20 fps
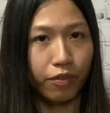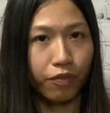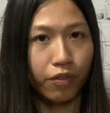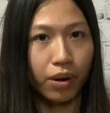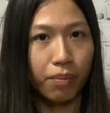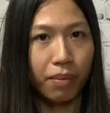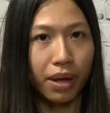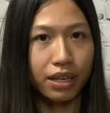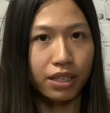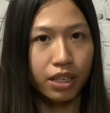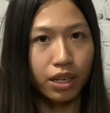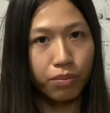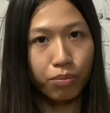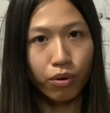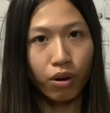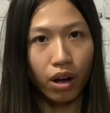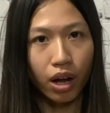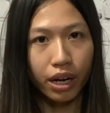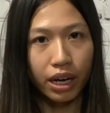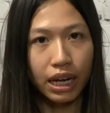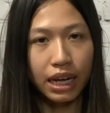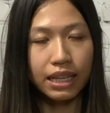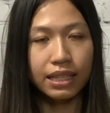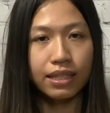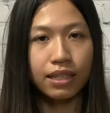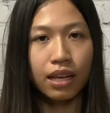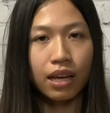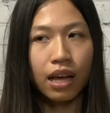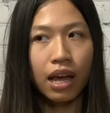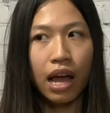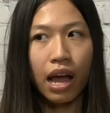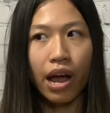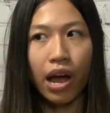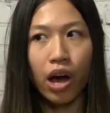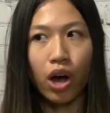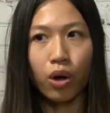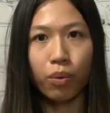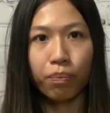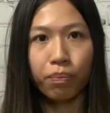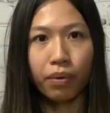fermented products
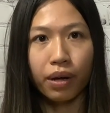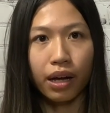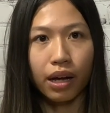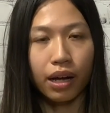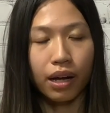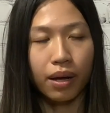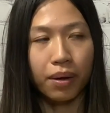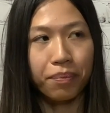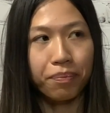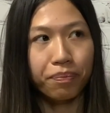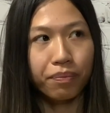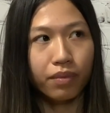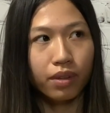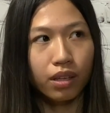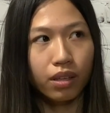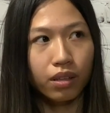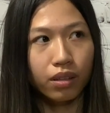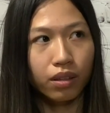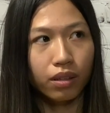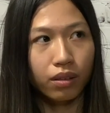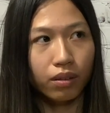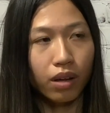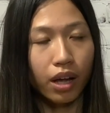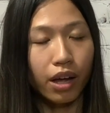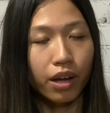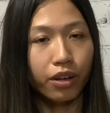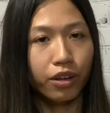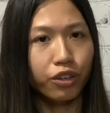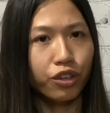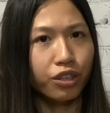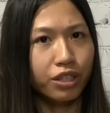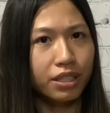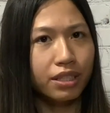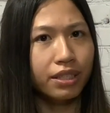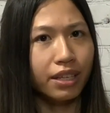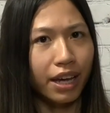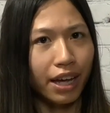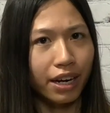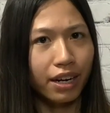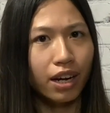help um, your
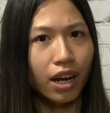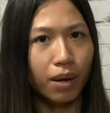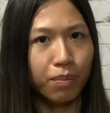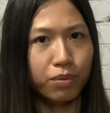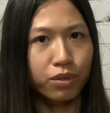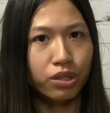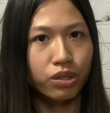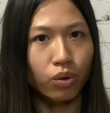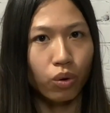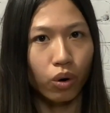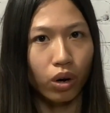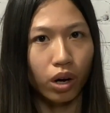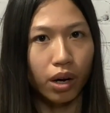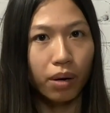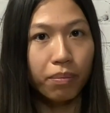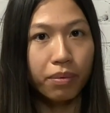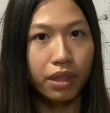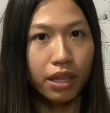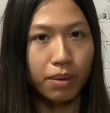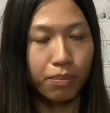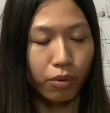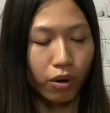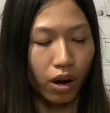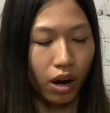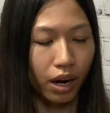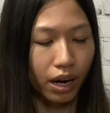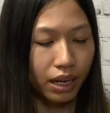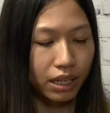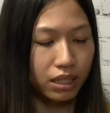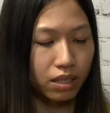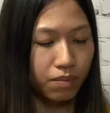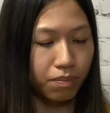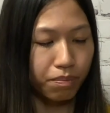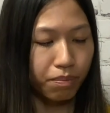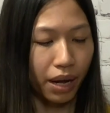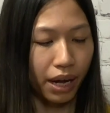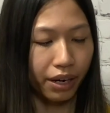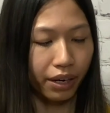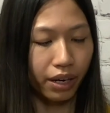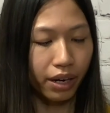skin absorb the product
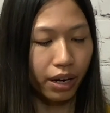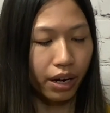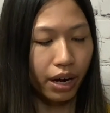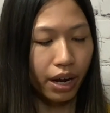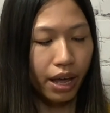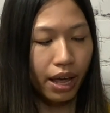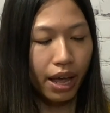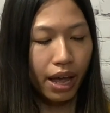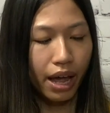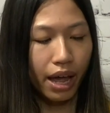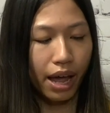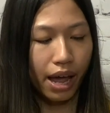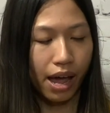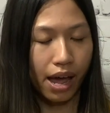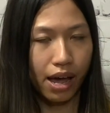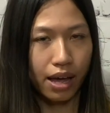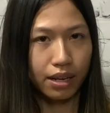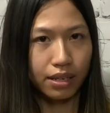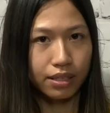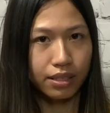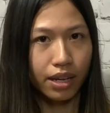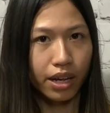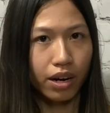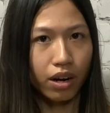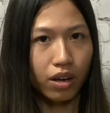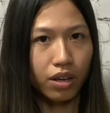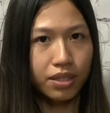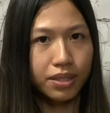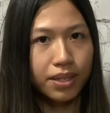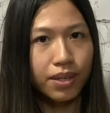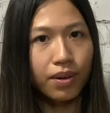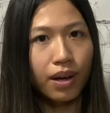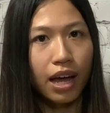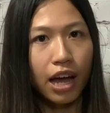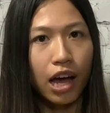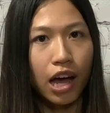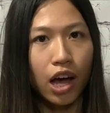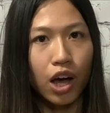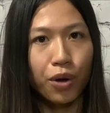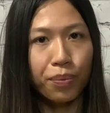better. And it also
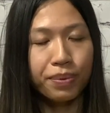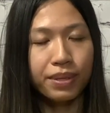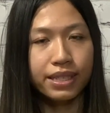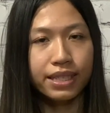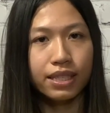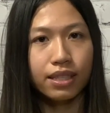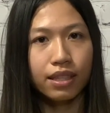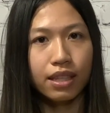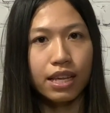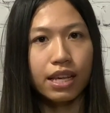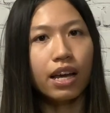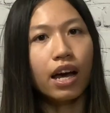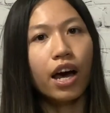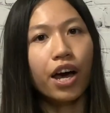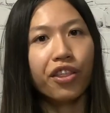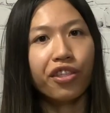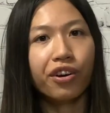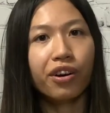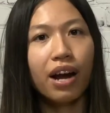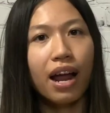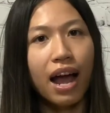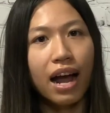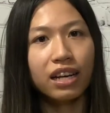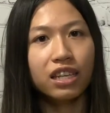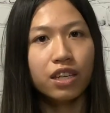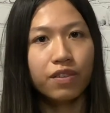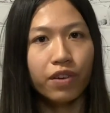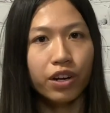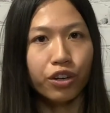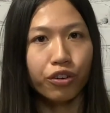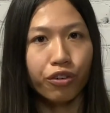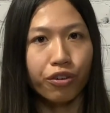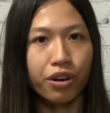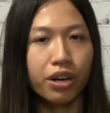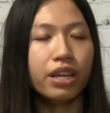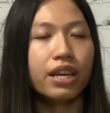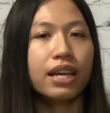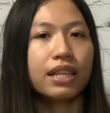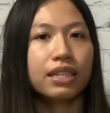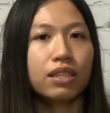helps the other active
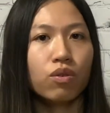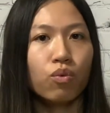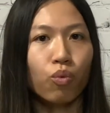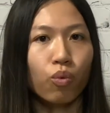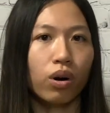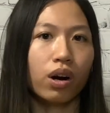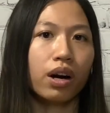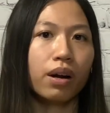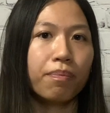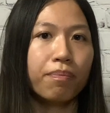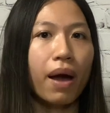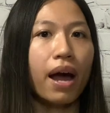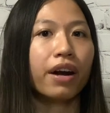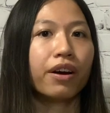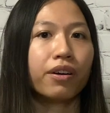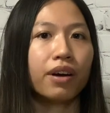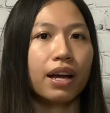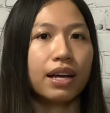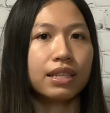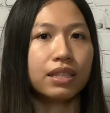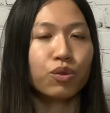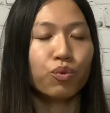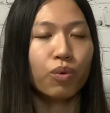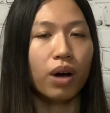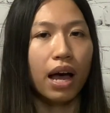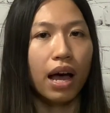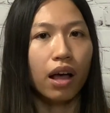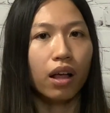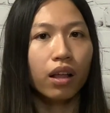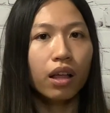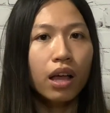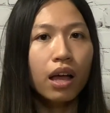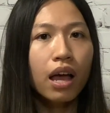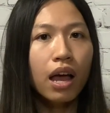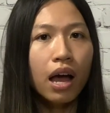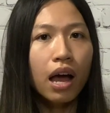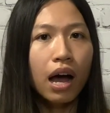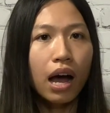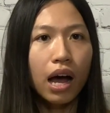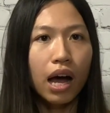ingredients work better as well.
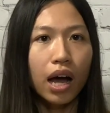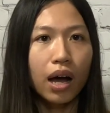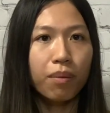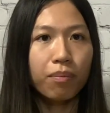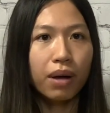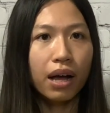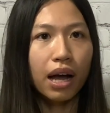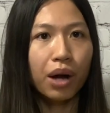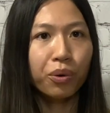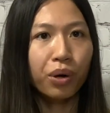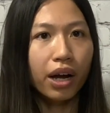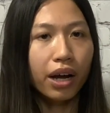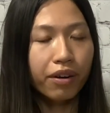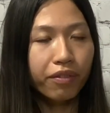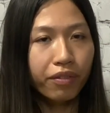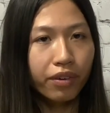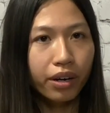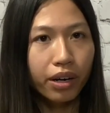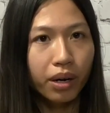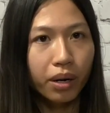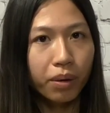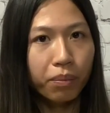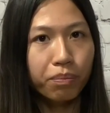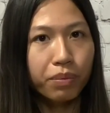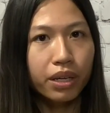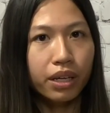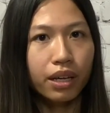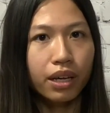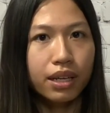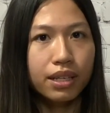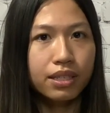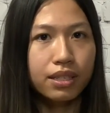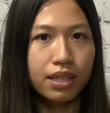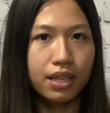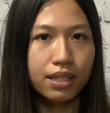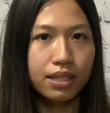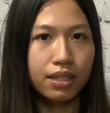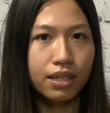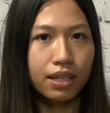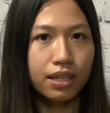Um, however, because
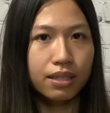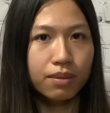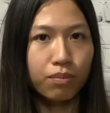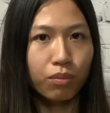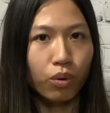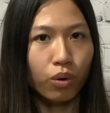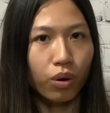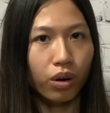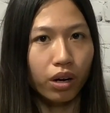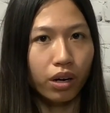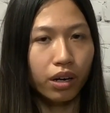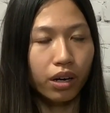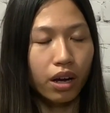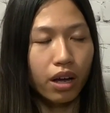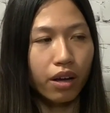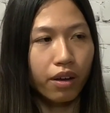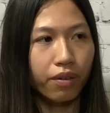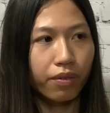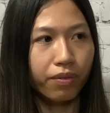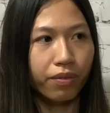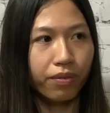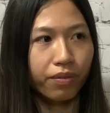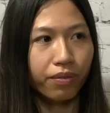this is more of,